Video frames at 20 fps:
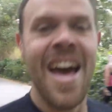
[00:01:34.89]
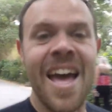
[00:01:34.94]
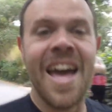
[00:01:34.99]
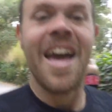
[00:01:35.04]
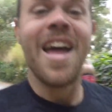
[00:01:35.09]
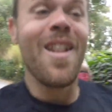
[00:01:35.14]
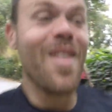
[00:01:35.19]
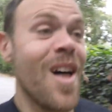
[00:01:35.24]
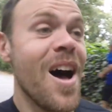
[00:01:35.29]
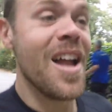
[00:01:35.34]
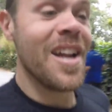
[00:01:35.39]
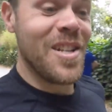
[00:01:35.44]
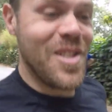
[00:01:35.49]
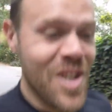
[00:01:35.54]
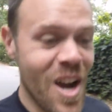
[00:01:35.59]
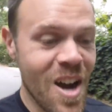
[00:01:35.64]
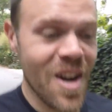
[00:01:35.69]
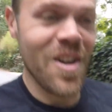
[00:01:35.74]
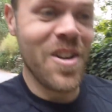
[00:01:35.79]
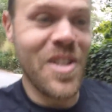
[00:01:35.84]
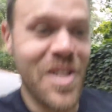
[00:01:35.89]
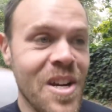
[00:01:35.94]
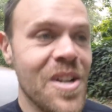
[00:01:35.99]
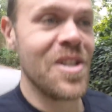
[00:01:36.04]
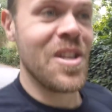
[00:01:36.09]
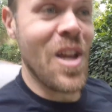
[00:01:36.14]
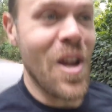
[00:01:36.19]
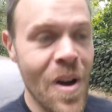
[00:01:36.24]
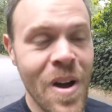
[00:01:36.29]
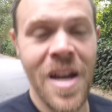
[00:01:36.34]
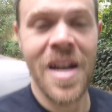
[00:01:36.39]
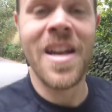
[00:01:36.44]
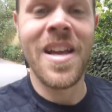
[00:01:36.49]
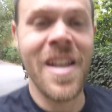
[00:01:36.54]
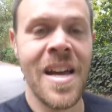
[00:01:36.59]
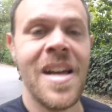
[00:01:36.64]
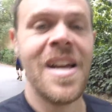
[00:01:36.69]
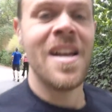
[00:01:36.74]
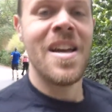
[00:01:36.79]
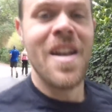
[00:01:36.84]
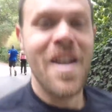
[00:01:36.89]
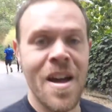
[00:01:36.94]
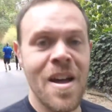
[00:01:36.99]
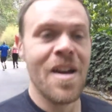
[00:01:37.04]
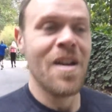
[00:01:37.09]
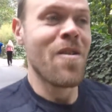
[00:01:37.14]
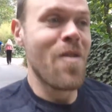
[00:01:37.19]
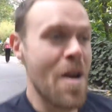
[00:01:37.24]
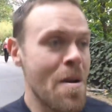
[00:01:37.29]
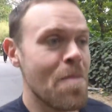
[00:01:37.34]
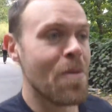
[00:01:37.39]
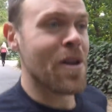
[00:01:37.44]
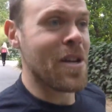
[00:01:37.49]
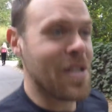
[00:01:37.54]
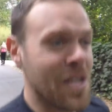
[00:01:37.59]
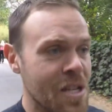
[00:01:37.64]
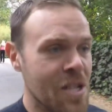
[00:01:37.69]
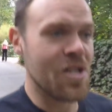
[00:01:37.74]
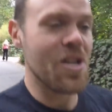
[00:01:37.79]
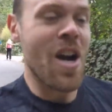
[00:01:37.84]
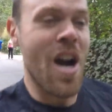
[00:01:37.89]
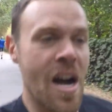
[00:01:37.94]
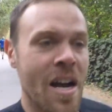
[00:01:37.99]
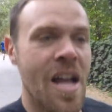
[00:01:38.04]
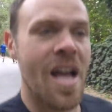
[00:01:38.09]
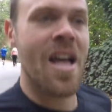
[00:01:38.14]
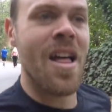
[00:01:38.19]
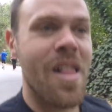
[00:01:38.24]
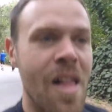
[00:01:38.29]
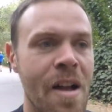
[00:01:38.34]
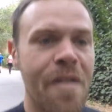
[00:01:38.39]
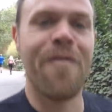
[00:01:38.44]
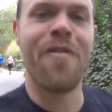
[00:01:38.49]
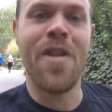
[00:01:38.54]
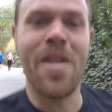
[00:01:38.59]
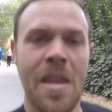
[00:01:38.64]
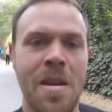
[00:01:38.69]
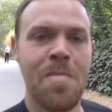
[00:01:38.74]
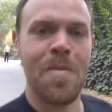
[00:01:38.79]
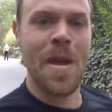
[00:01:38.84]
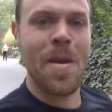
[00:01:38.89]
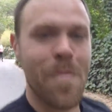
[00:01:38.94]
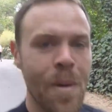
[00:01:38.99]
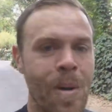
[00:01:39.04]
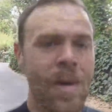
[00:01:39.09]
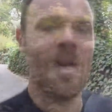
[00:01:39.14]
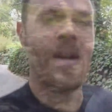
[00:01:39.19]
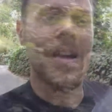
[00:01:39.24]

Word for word: and a lot of joggers here too great place to jog a lot of friendly people